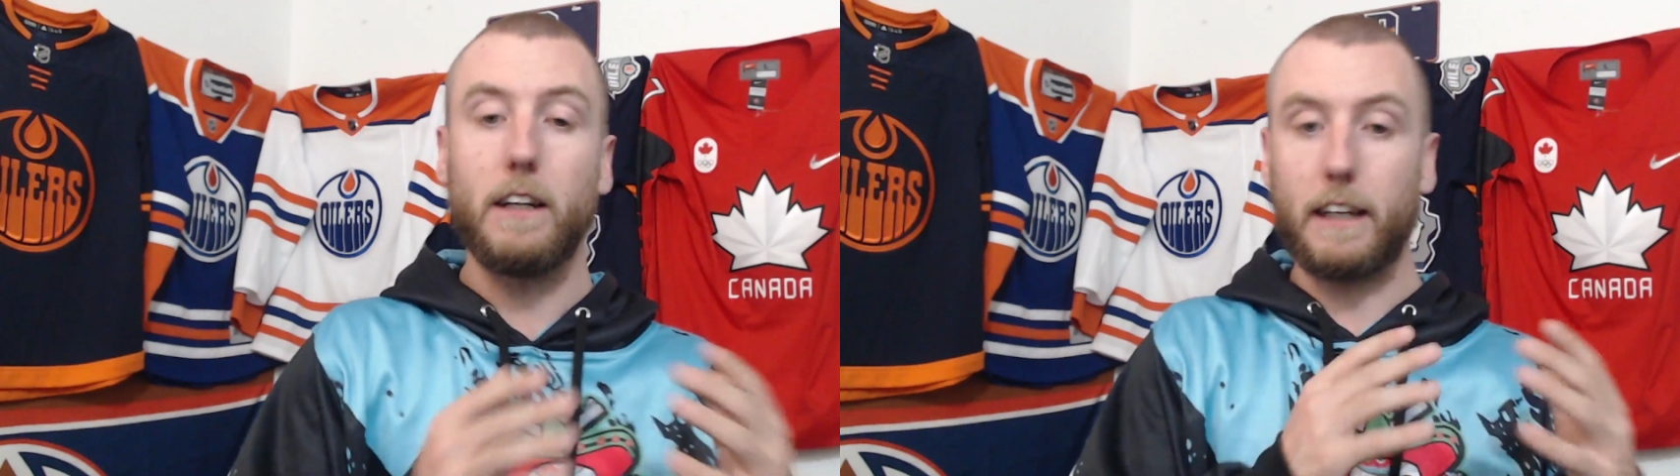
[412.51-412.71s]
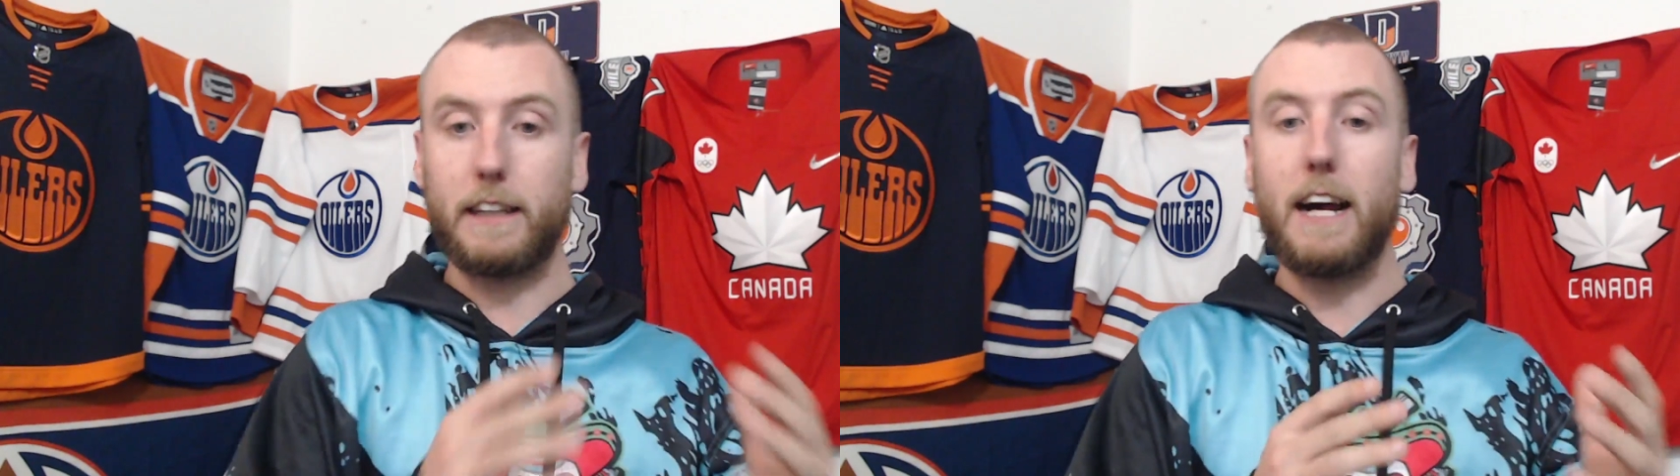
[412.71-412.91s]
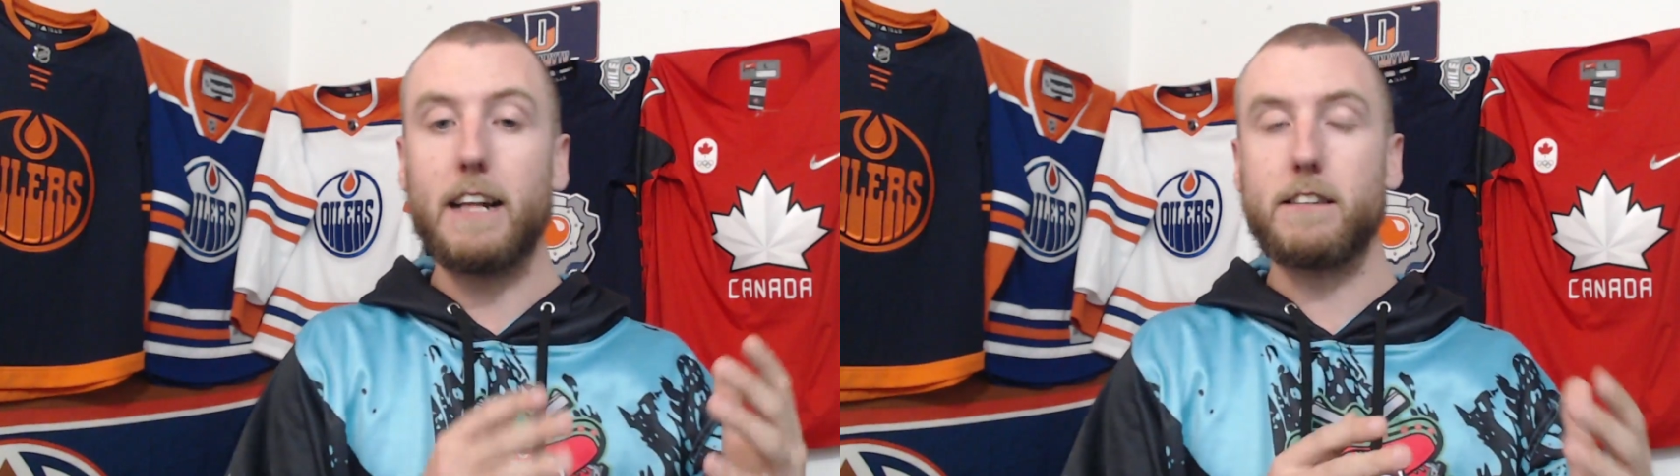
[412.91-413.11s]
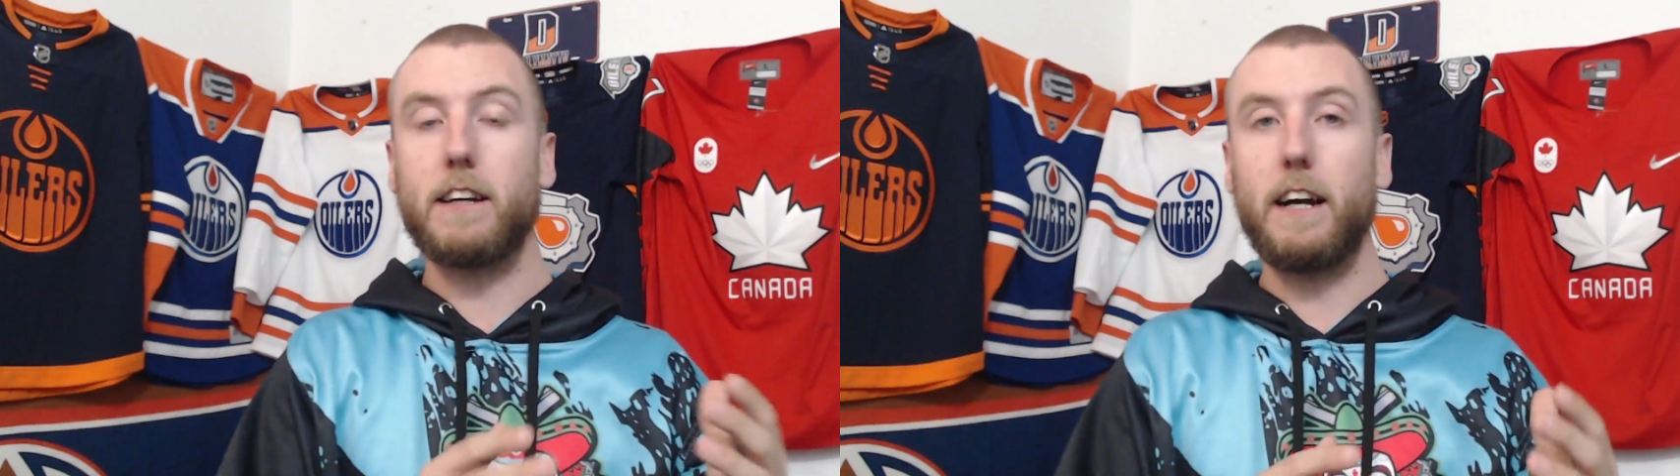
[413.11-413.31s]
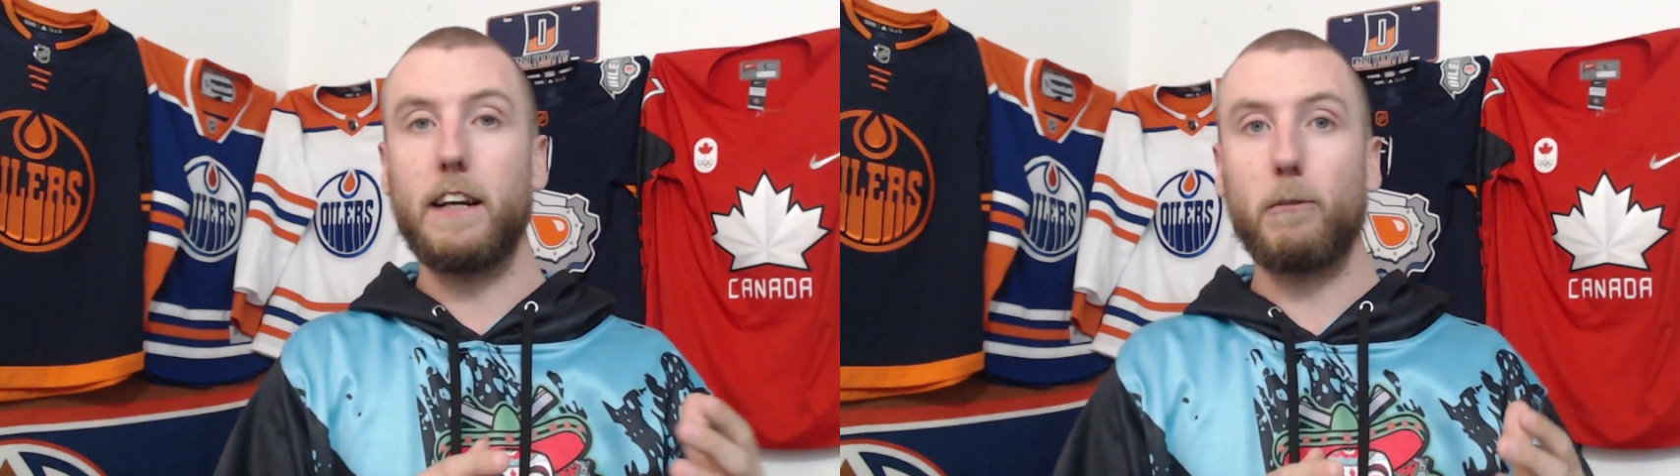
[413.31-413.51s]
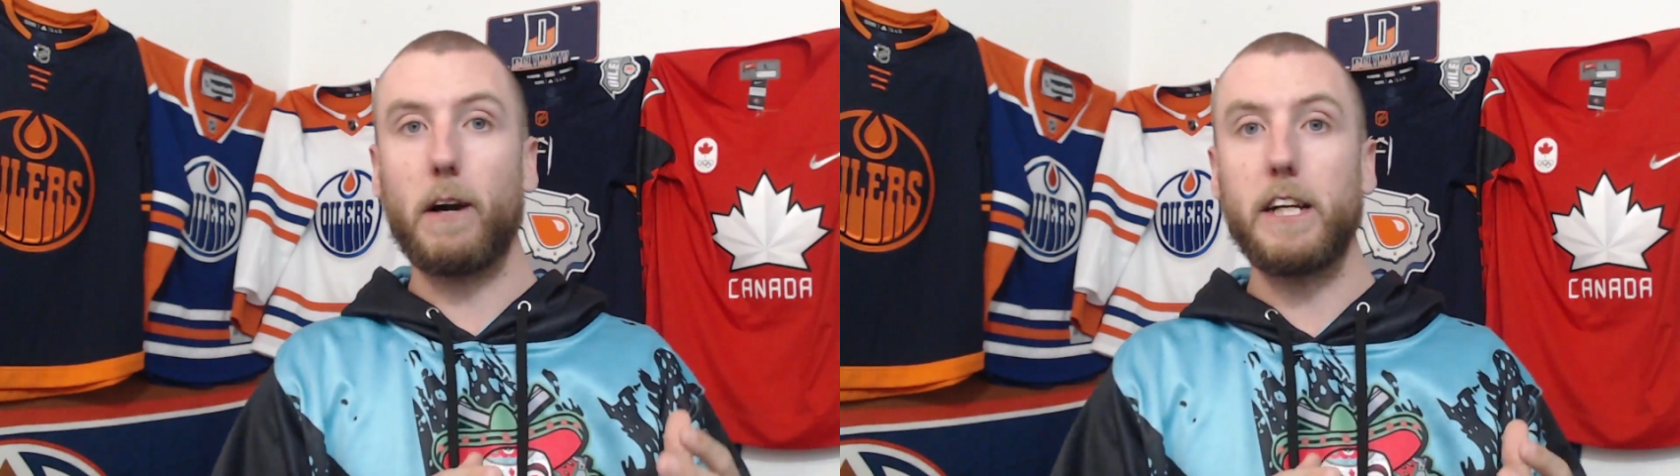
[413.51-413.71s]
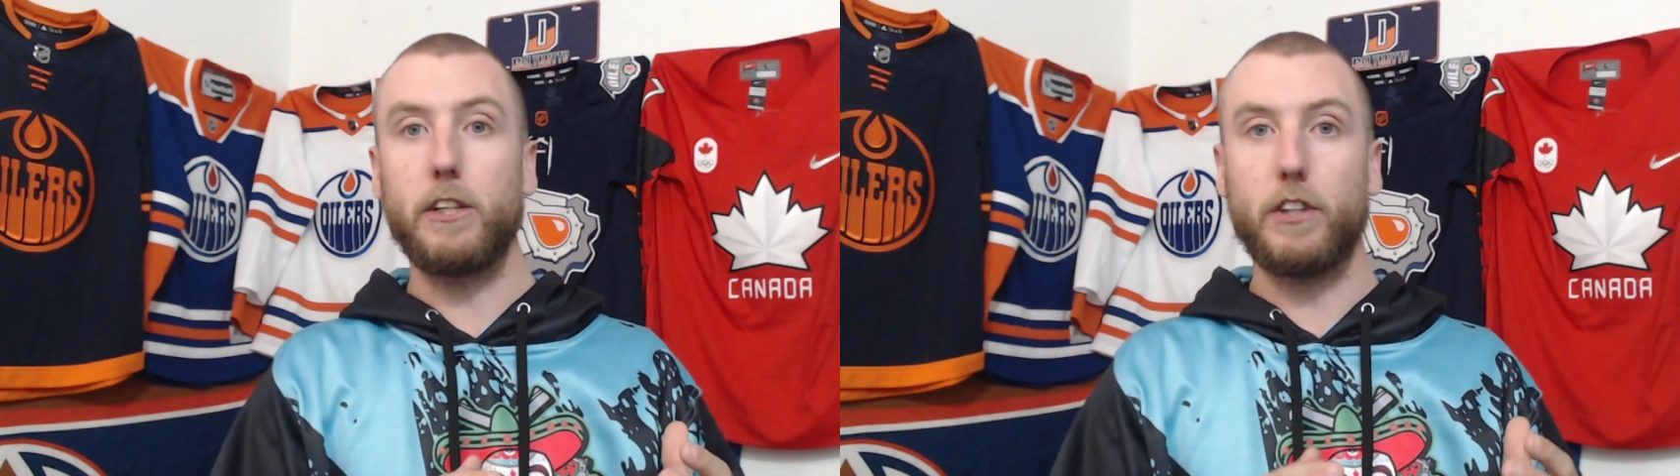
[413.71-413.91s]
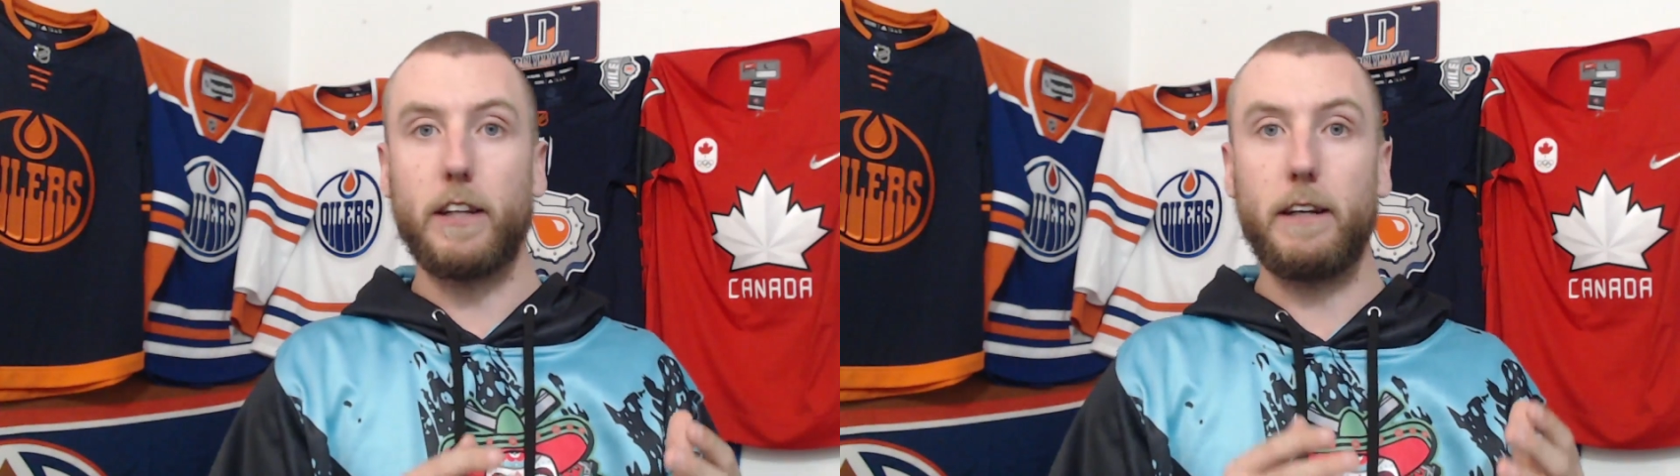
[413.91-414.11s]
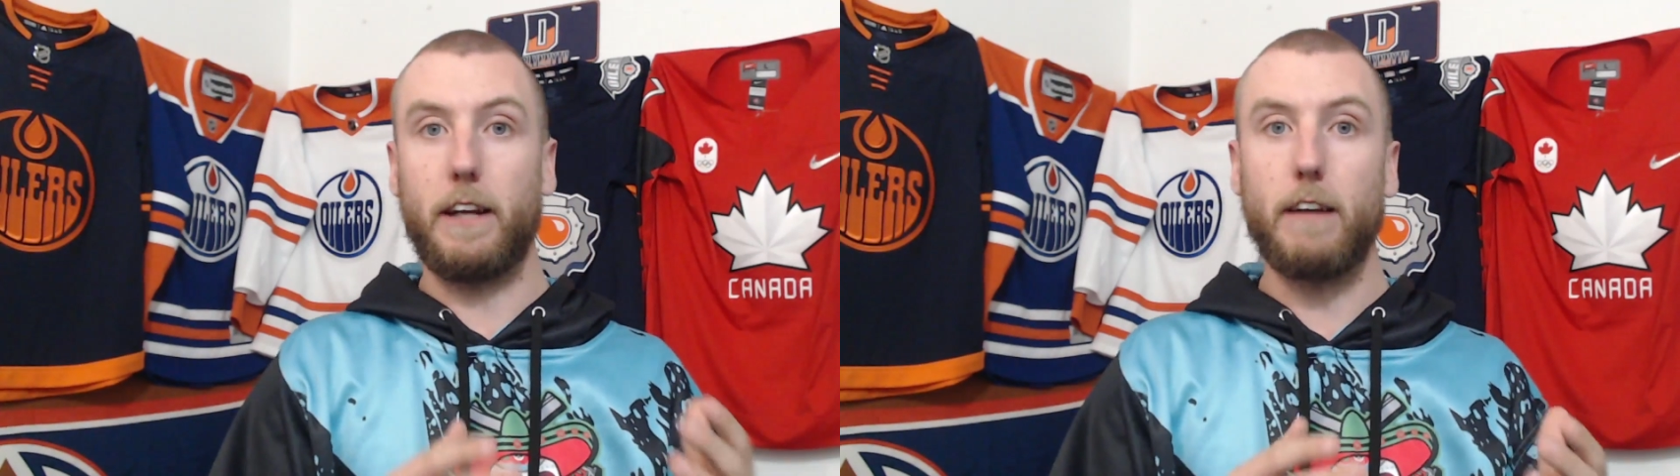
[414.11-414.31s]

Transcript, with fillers: Like, that's the kind of range that